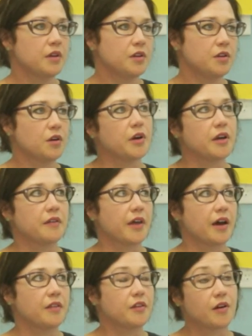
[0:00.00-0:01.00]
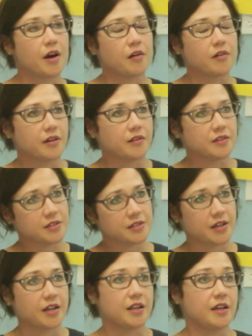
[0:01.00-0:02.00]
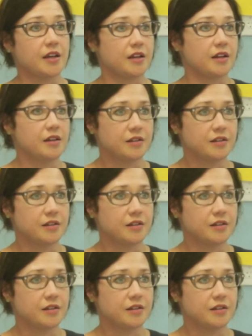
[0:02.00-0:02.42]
knowing that they're out in society,